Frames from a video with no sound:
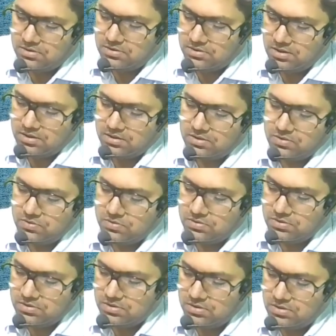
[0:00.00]
Thank you.
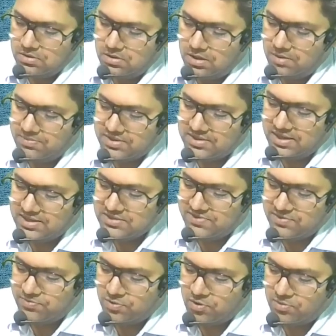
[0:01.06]
But there is
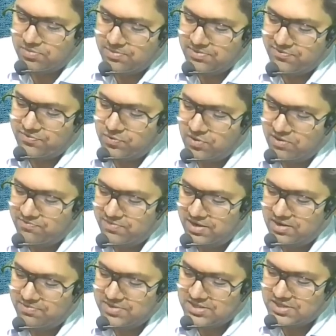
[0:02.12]
one problem. If you have made
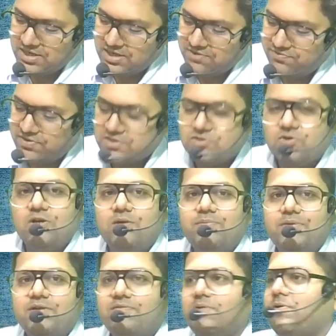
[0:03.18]
a mistake in first column,
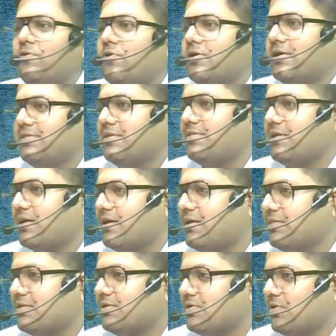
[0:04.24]
it will be wrong in the second
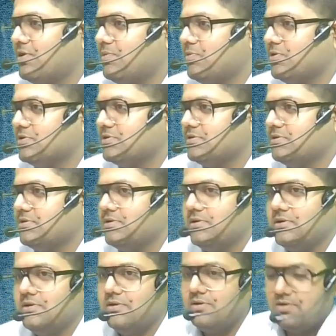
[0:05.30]
and third column.
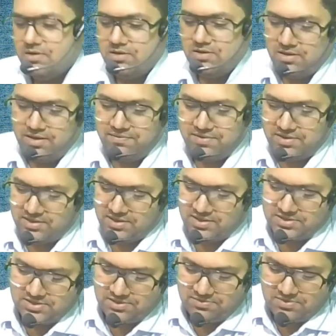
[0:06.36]
Everything
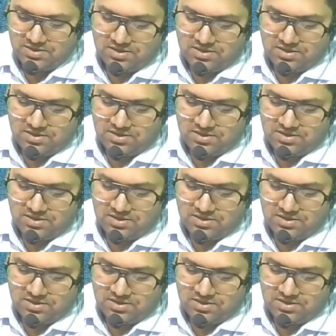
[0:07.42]
is same.